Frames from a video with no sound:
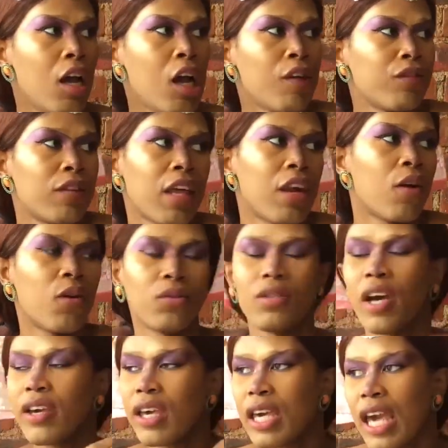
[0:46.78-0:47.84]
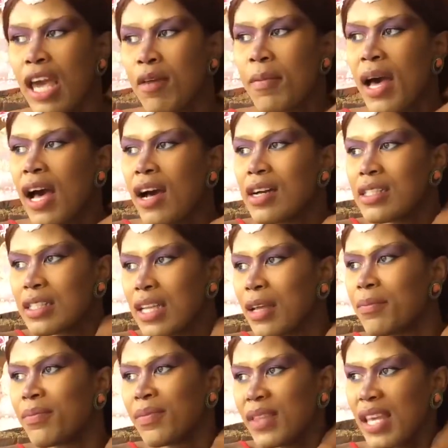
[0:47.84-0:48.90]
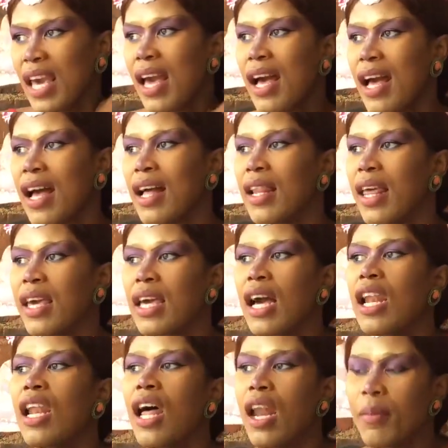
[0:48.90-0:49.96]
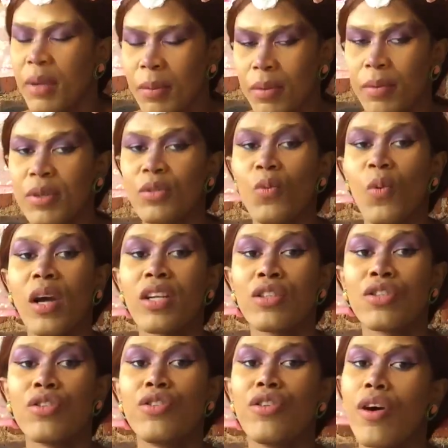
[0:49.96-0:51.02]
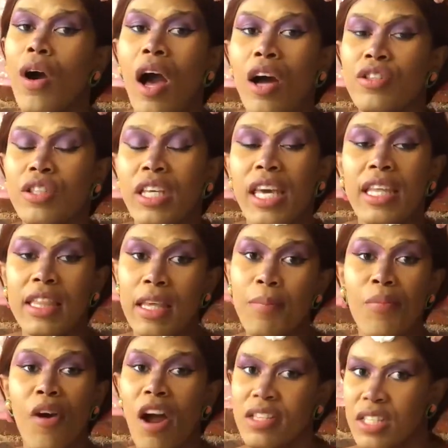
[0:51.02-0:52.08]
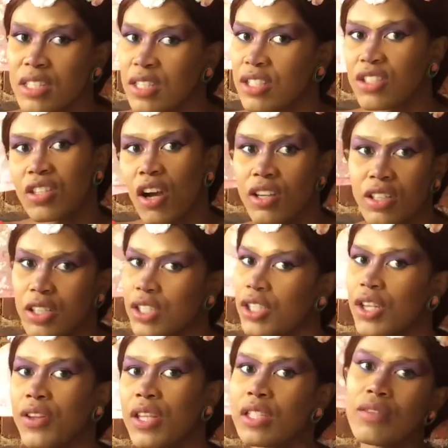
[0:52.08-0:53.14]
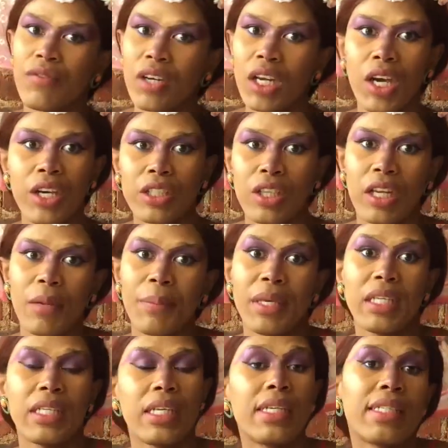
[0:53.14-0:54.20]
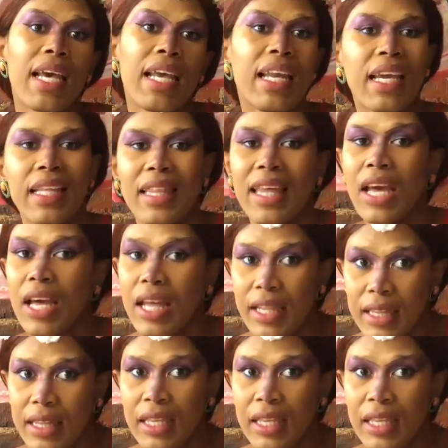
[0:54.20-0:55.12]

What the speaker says: after that whole docu came out. Yeah, like a lot of people have been wanting to know how to get their processes started. So this video is going to be detailing the